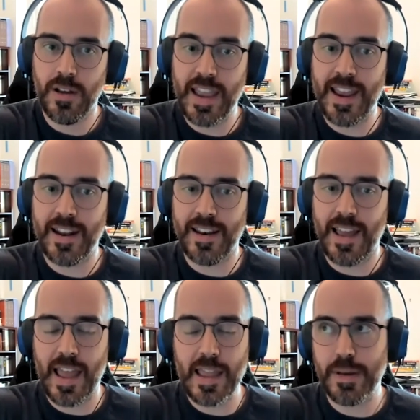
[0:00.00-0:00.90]

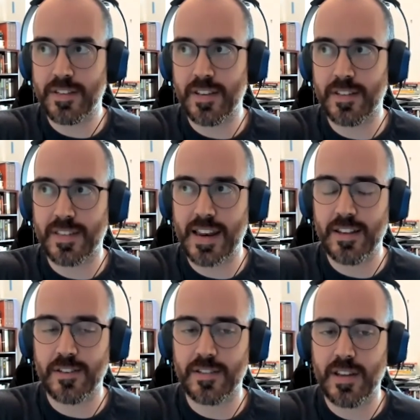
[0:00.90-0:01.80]
in a business that
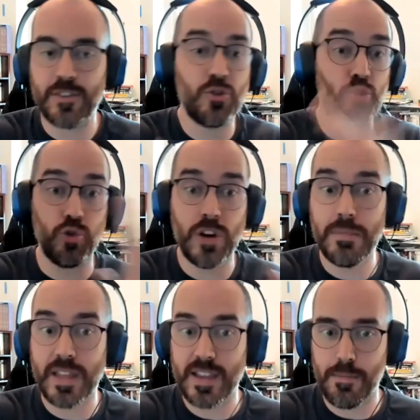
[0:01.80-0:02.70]
is
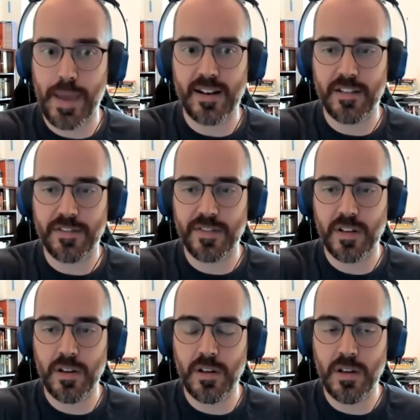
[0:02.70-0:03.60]
extremely competitive?
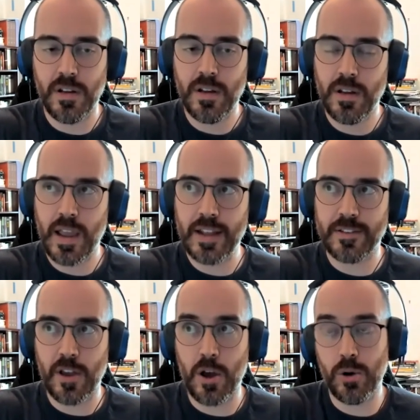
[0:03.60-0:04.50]
And
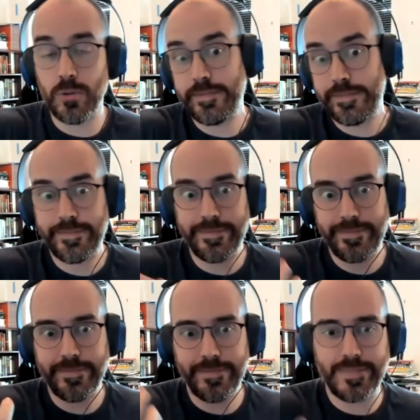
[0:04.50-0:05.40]
so
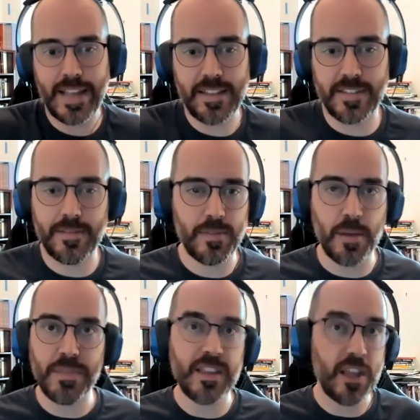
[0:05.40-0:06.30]
that's
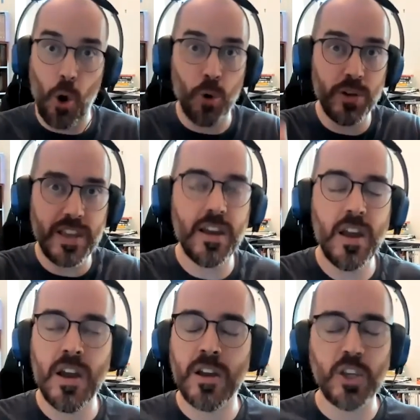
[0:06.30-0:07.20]
something that only
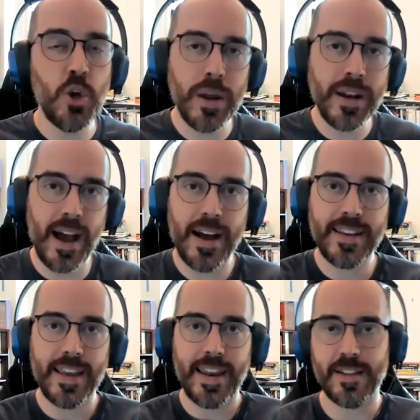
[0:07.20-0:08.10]
you and God
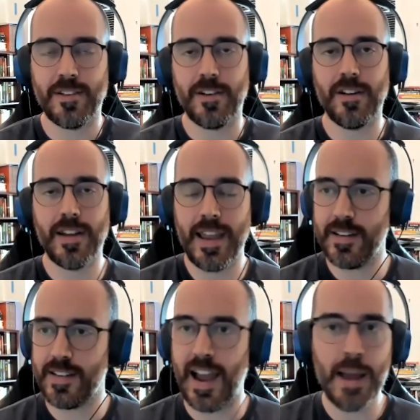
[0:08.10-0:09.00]
can answer.
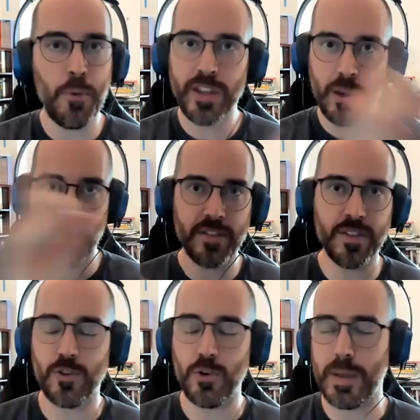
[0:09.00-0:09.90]
And I'm only one of
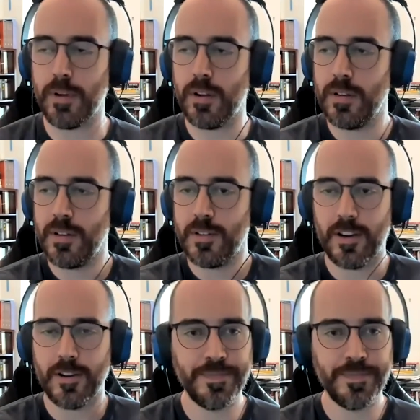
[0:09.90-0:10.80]
those 2 people. So.